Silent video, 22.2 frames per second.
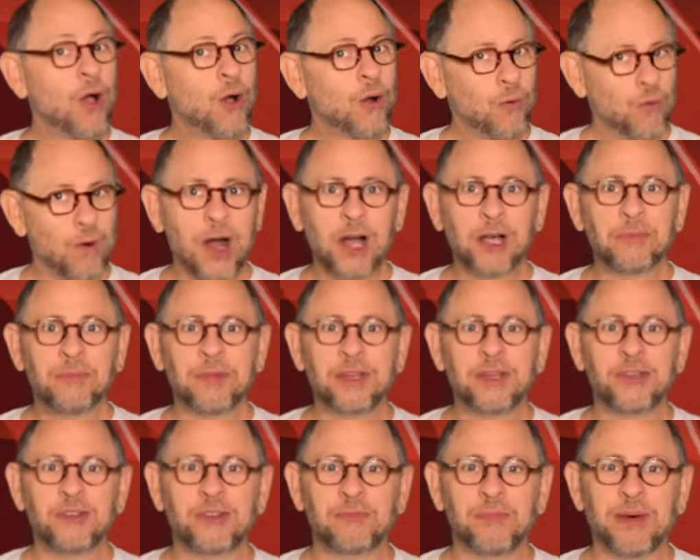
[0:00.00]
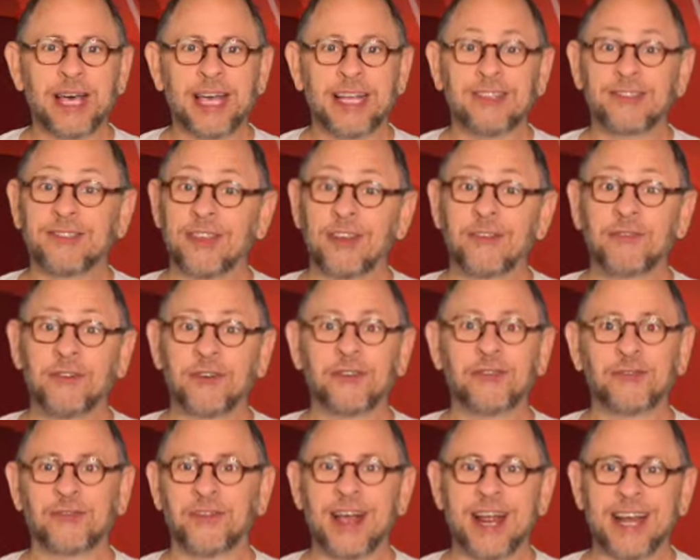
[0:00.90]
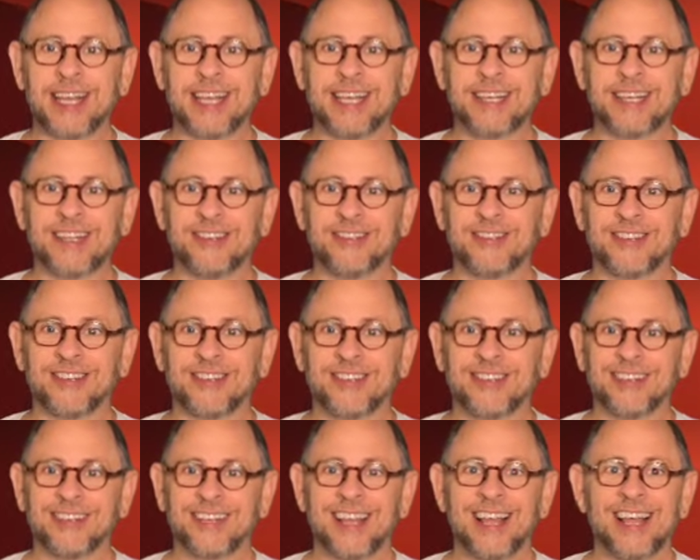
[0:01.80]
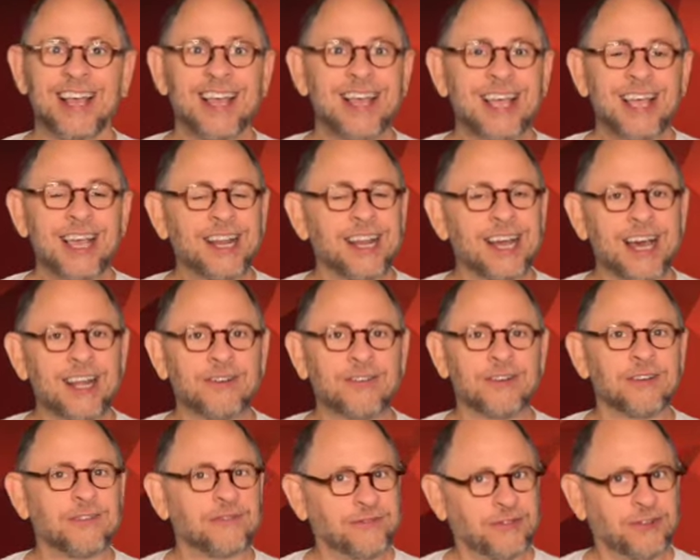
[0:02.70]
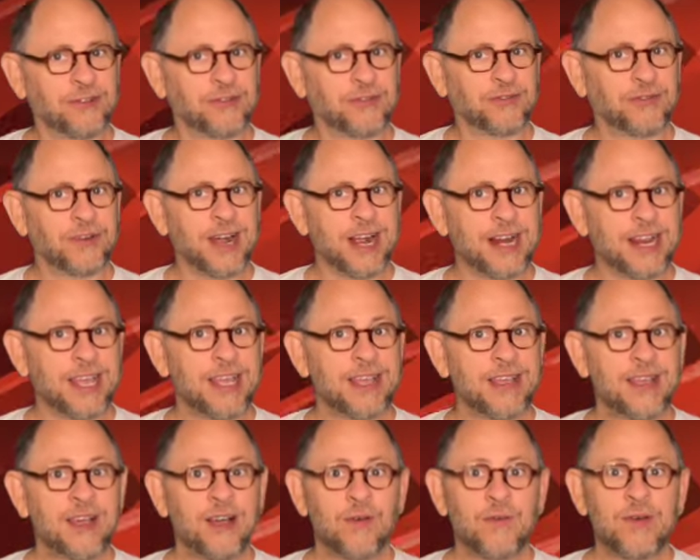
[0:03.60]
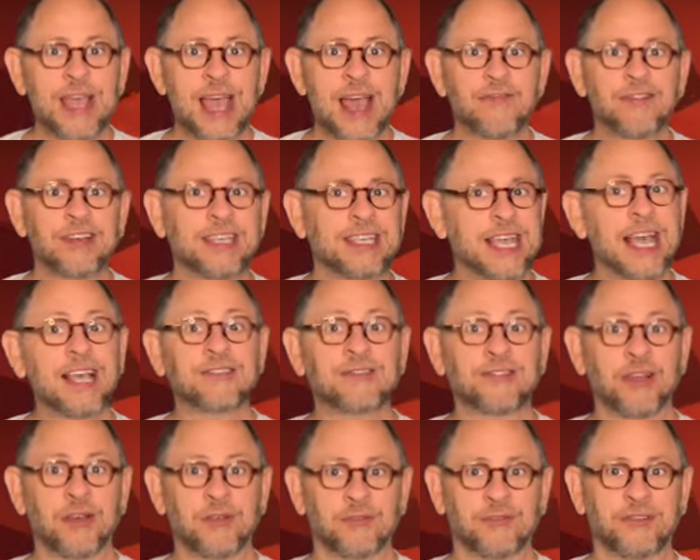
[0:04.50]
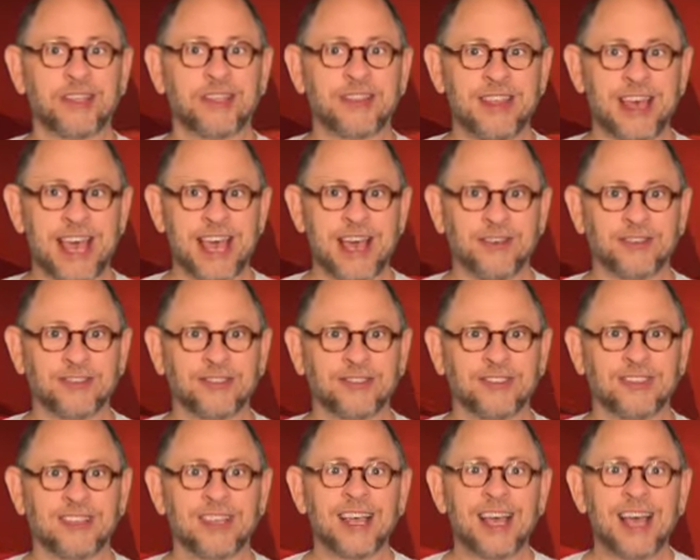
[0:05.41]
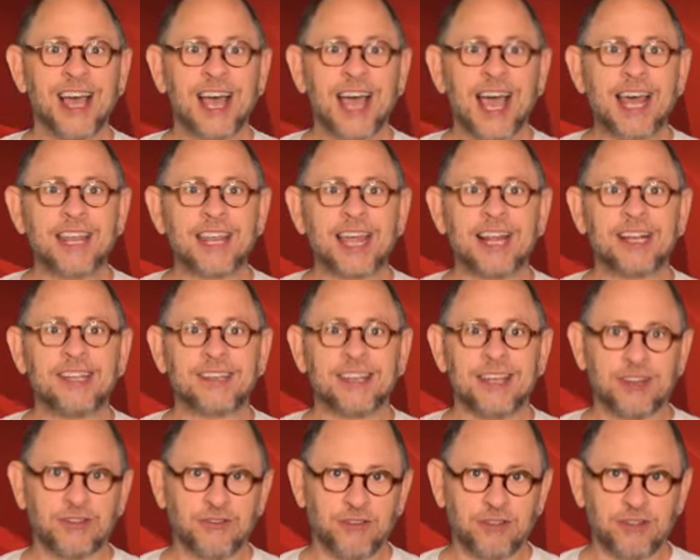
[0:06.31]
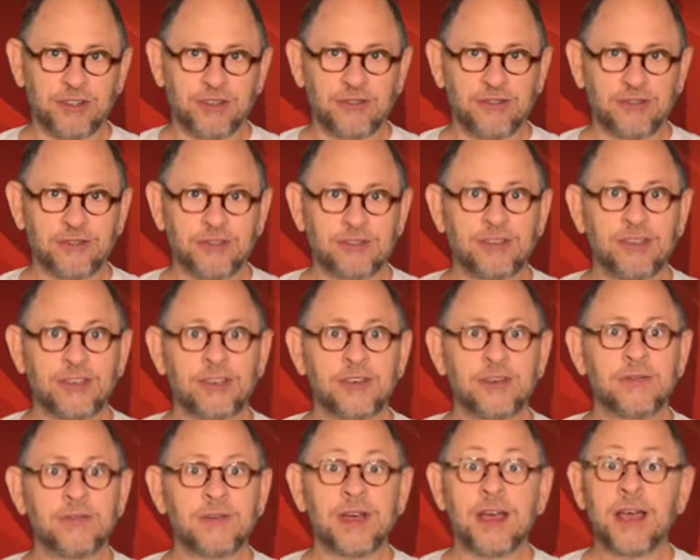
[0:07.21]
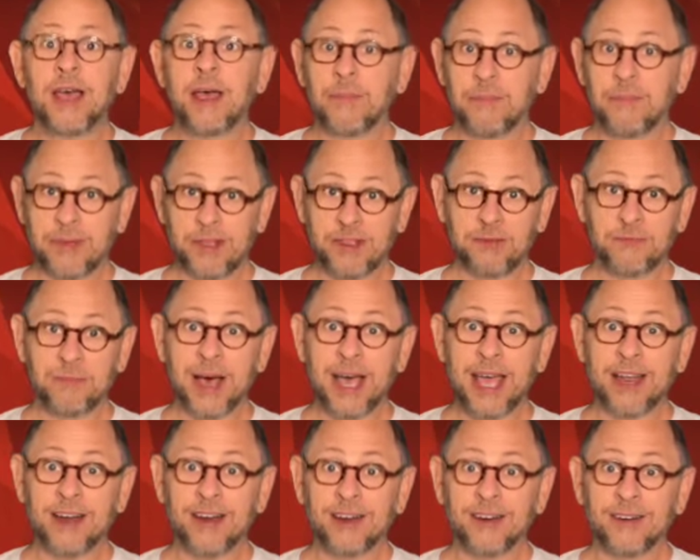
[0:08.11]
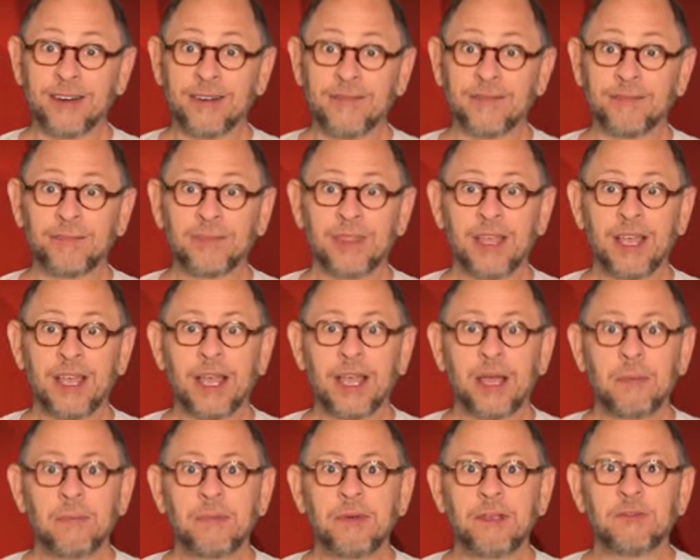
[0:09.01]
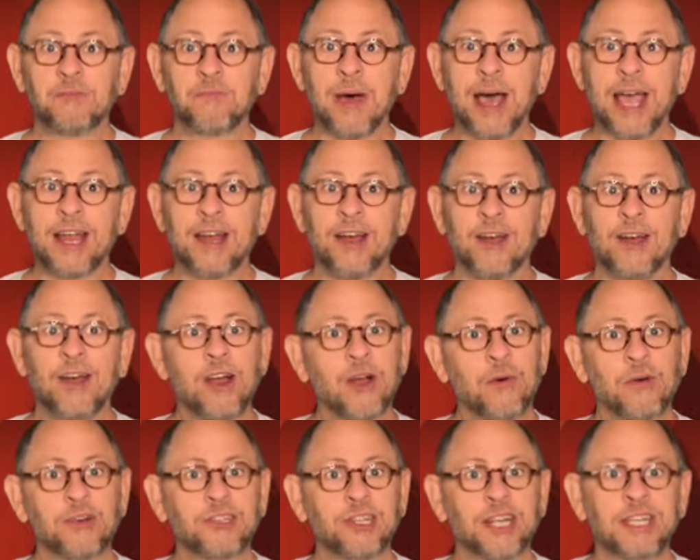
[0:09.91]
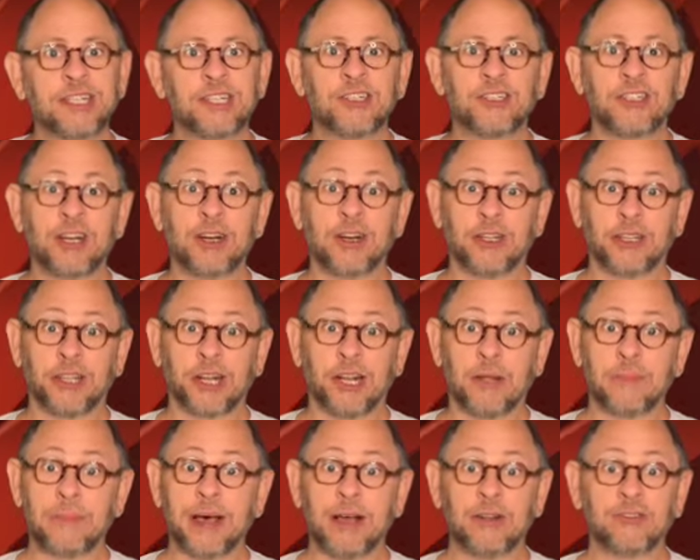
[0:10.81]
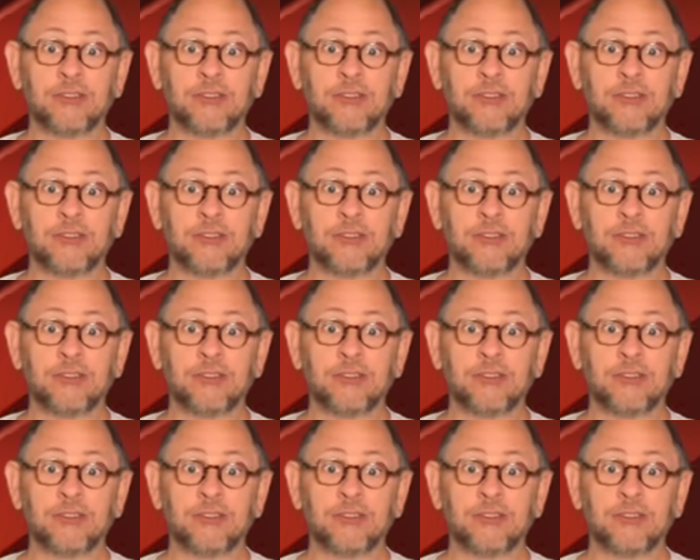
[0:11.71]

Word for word: Welcome to NewsBYTEs, first Friday edition. In honor of First Friday, we have a guest host in the house. I'd like to introduce to you Ms. Meyer. Ms. Meyer, would you like to share a little about